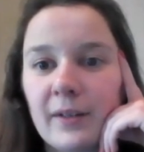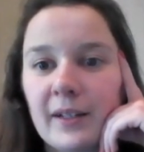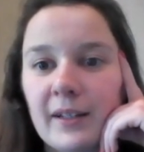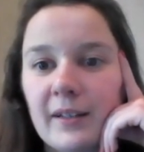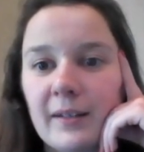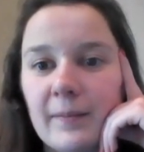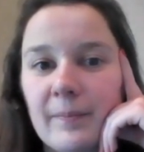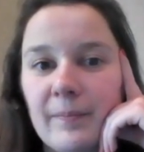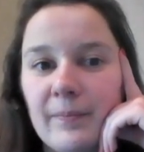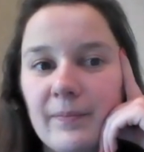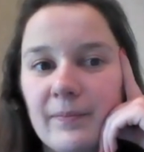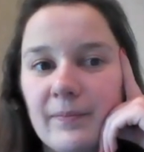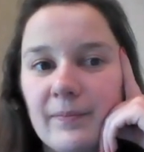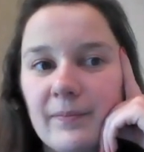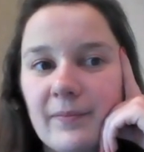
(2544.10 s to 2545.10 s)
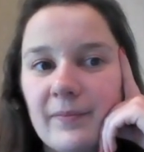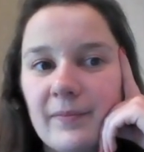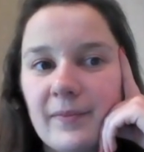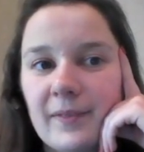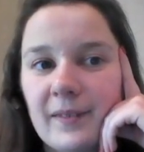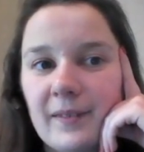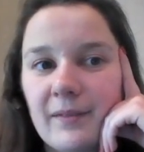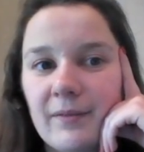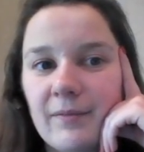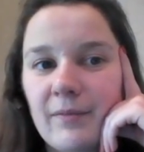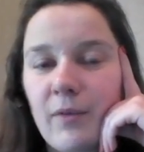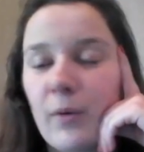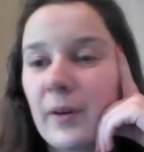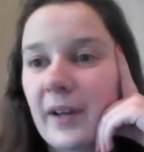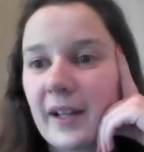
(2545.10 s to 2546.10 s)
like
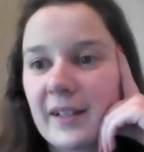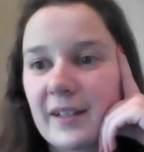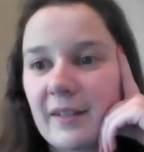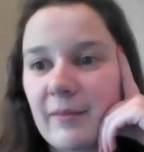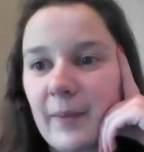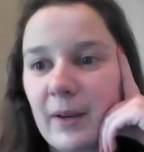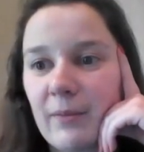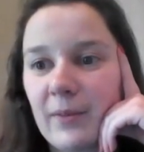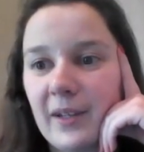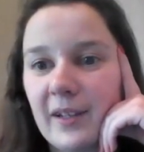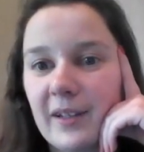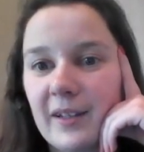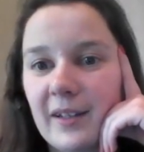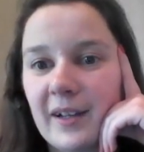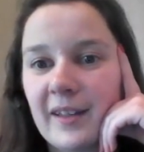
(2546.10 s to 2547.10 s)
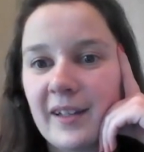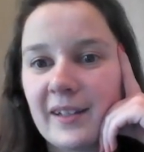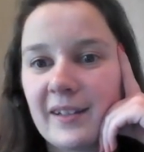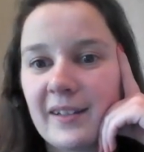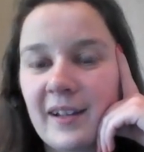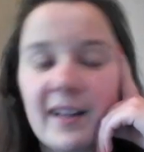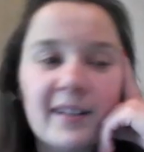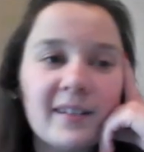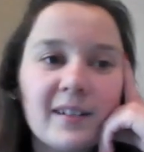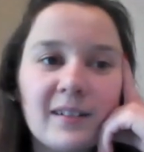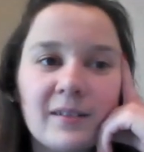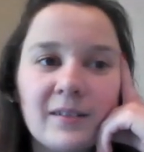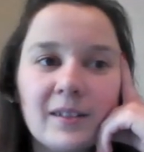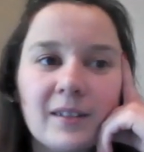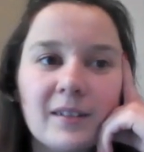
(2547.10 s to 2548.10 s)
4 nights of my week. And that's not
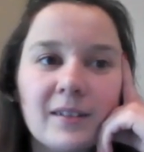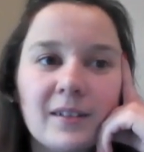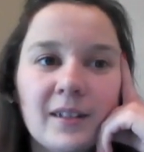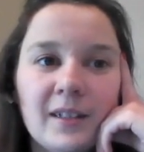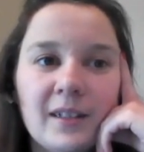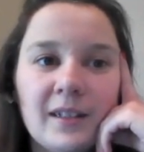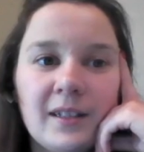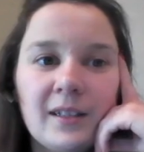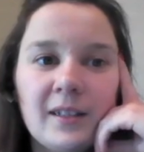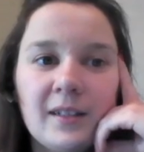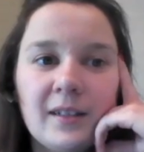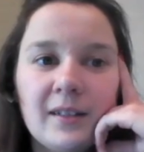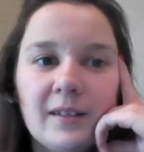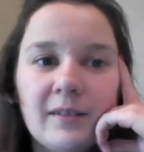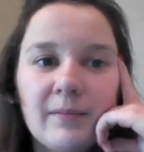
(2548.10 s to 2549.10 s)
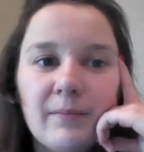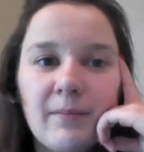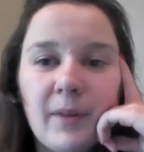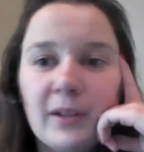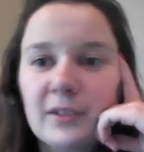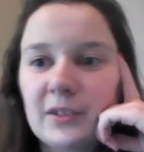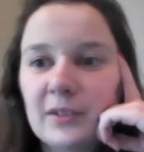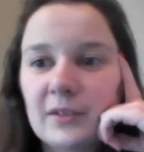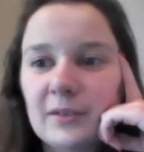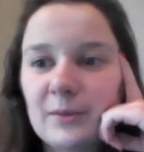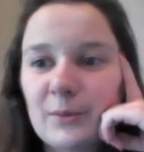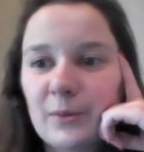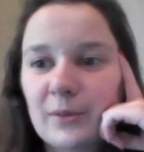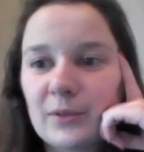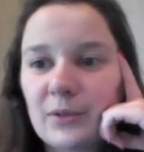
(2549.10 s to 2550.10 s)
including
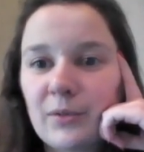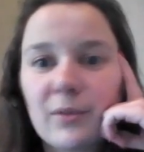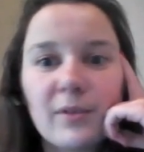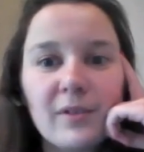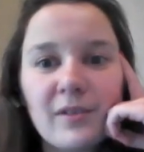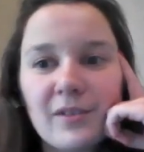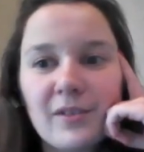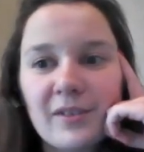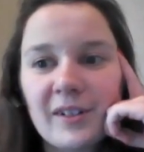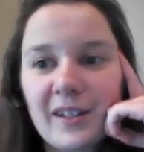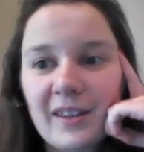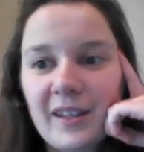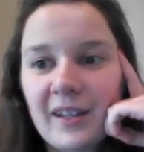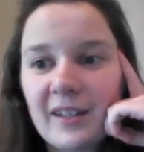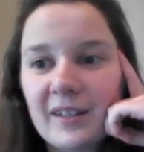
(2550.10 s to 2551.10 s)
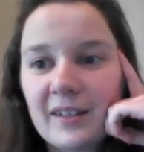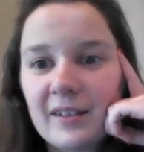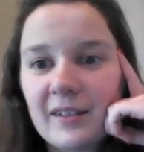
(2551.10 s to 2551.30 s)
Marshall or chores or anything.